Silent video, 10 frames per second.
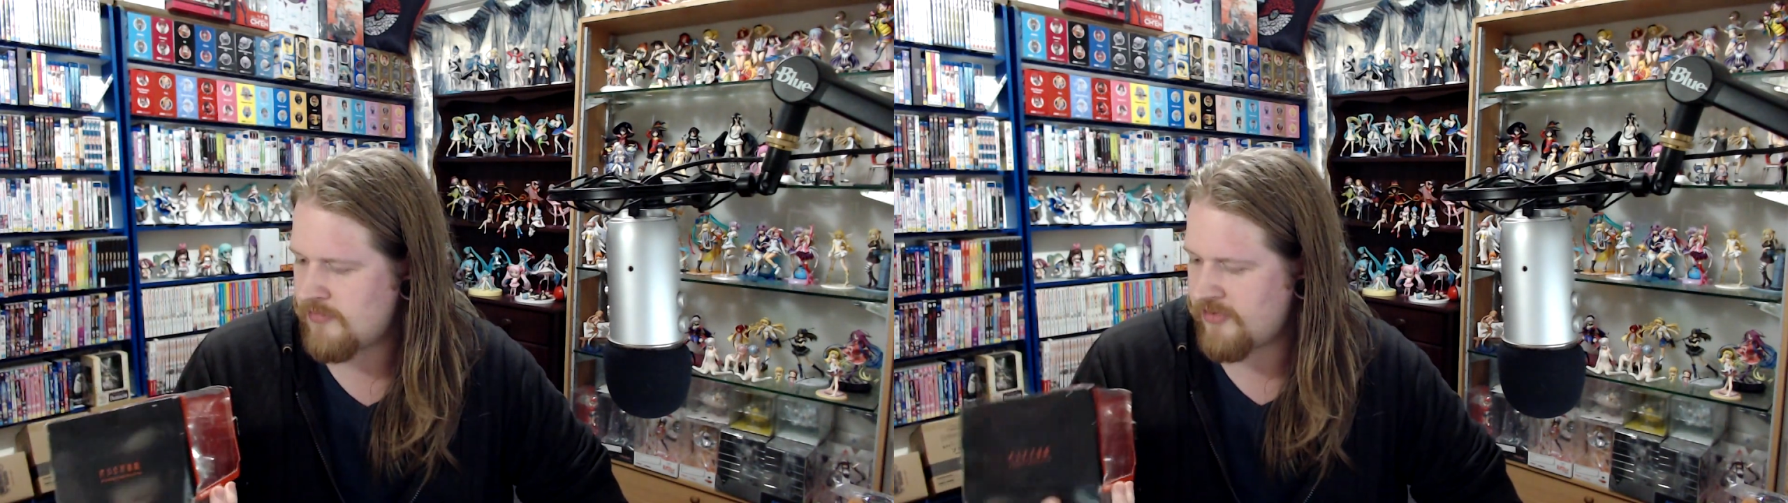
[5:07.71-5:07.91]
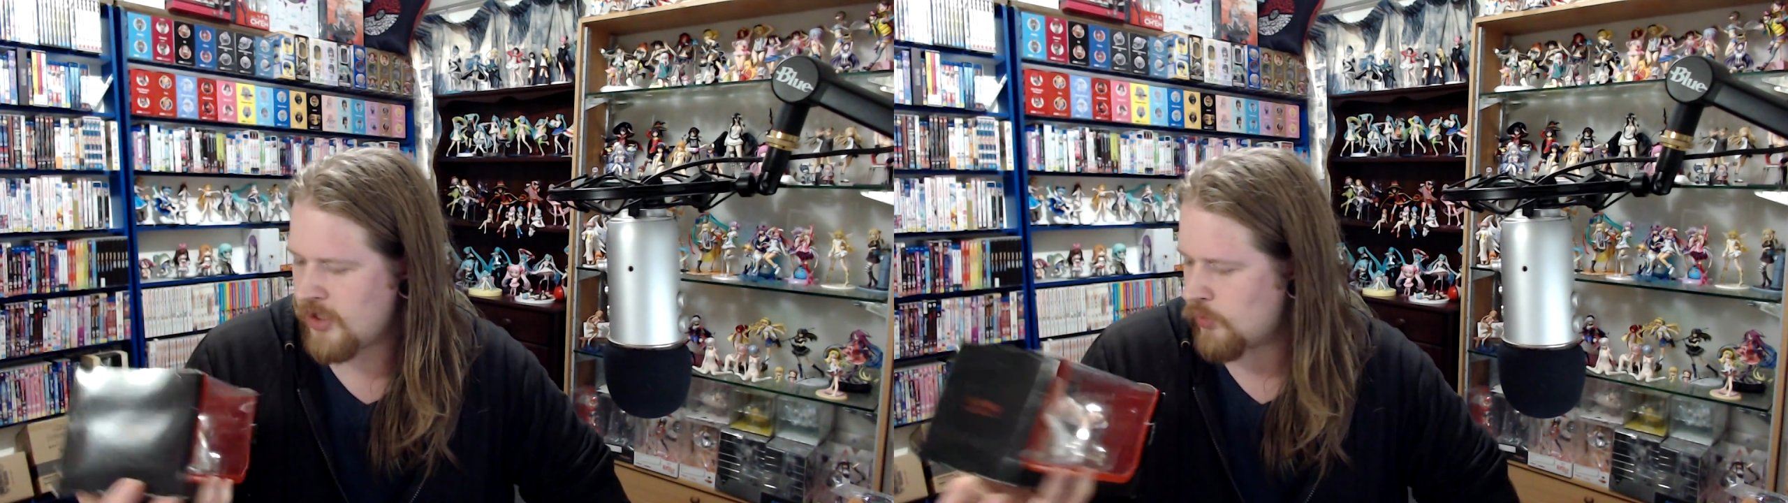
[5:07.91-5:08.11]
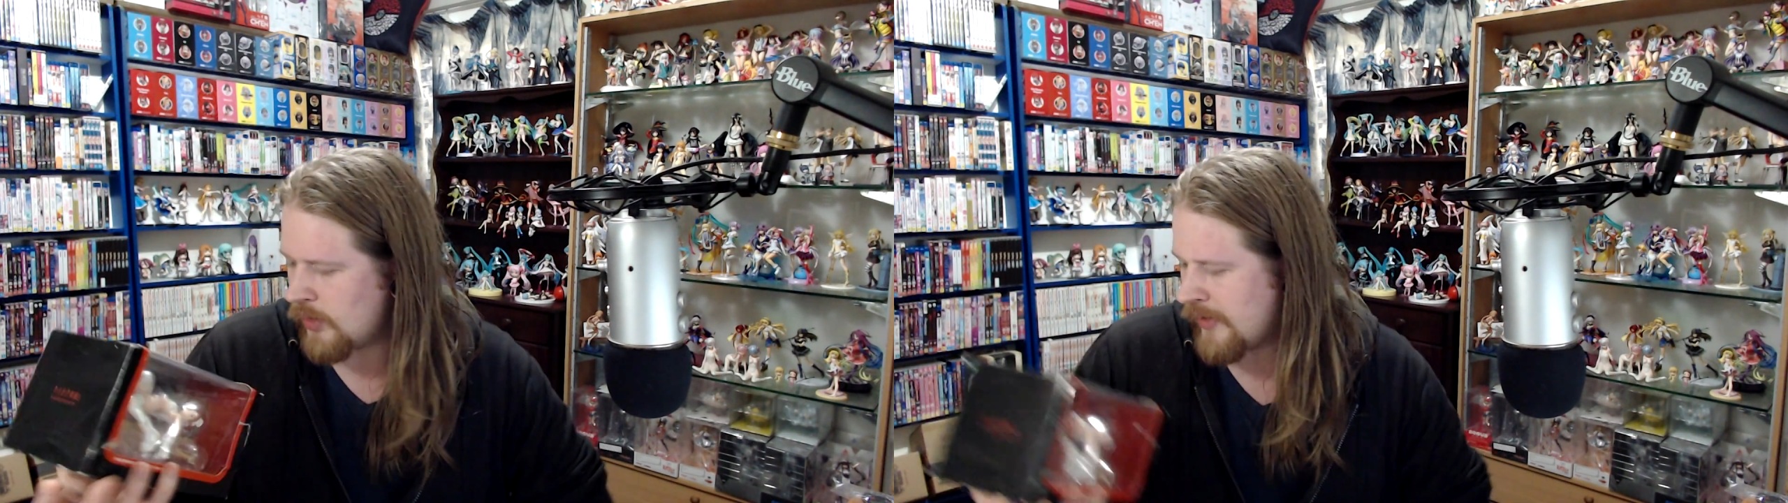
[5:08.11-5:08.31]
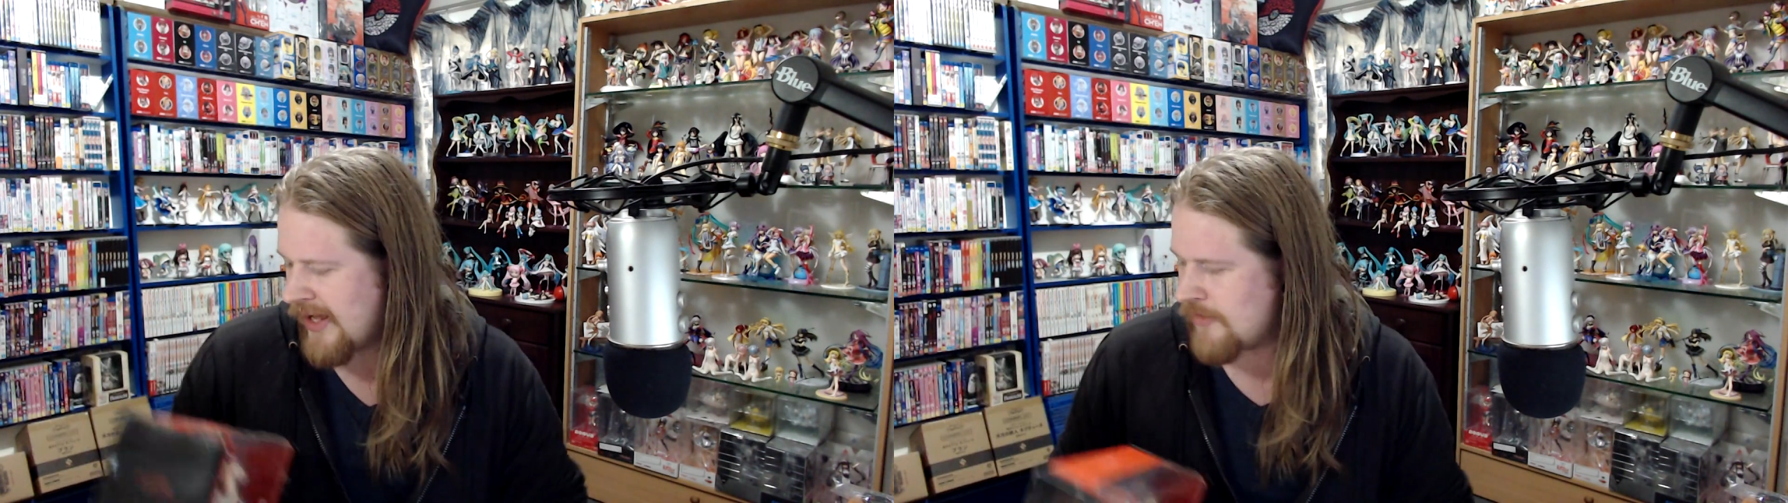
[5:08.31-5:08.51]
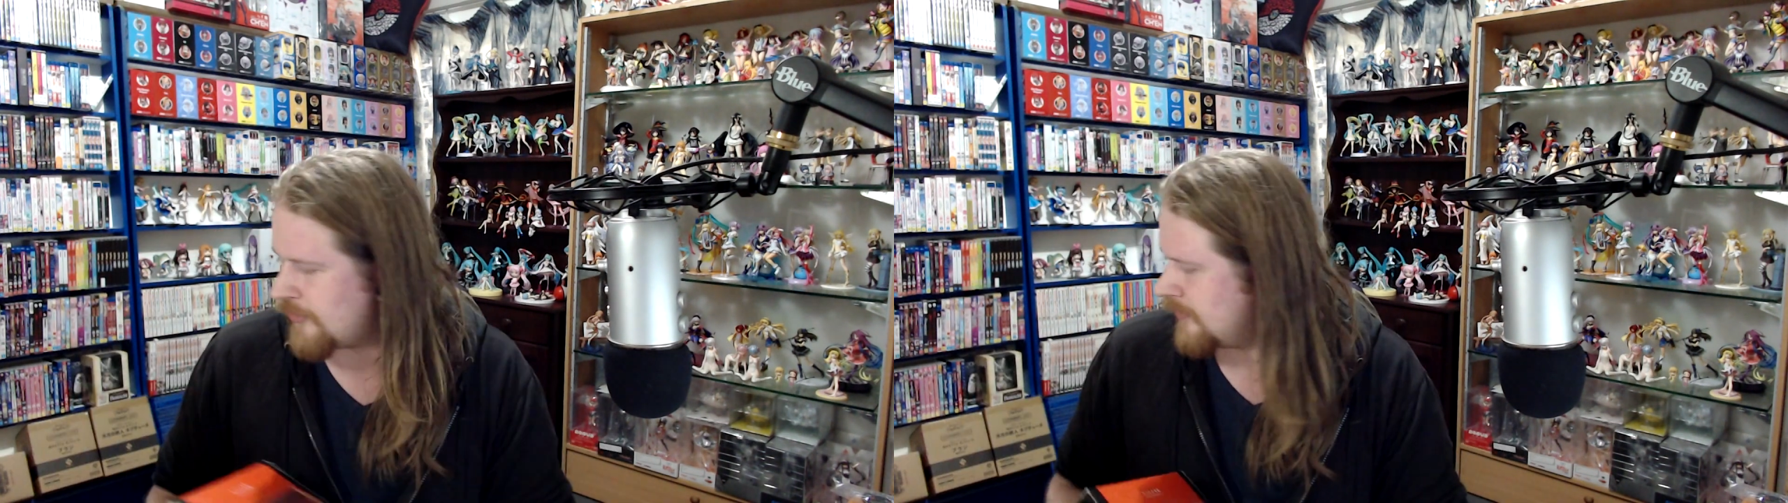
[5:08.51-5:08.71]
third one we
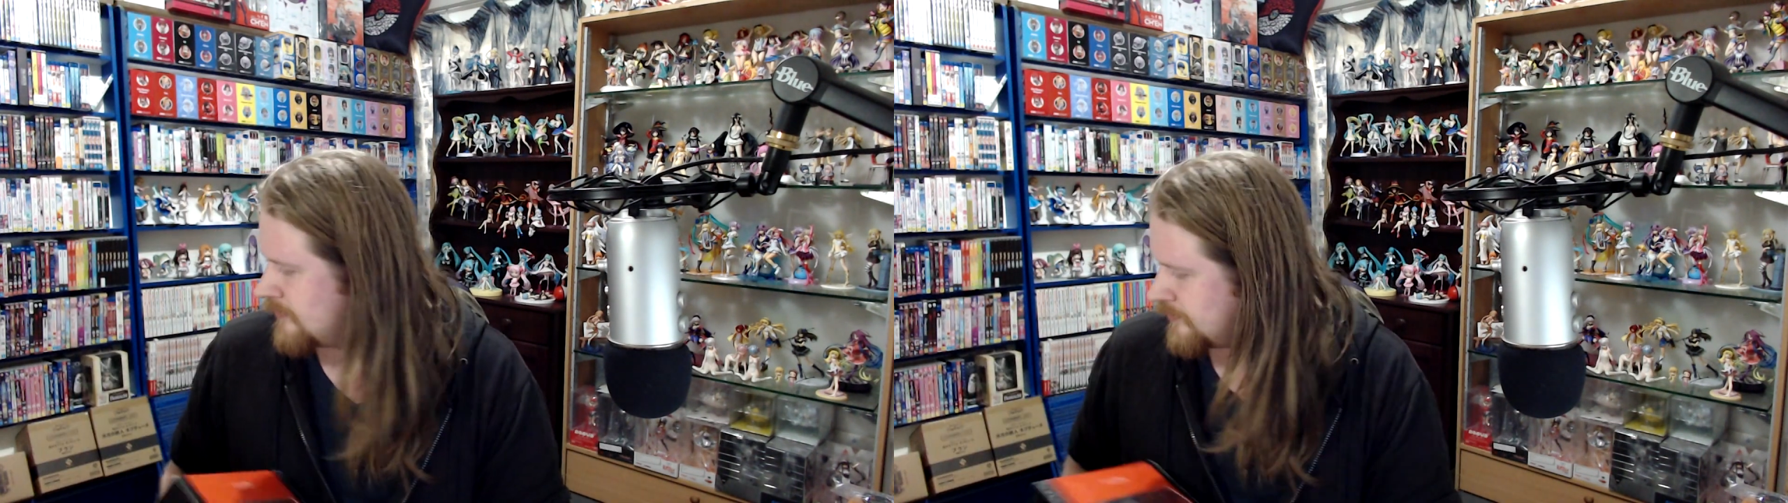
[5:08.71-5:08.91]
have.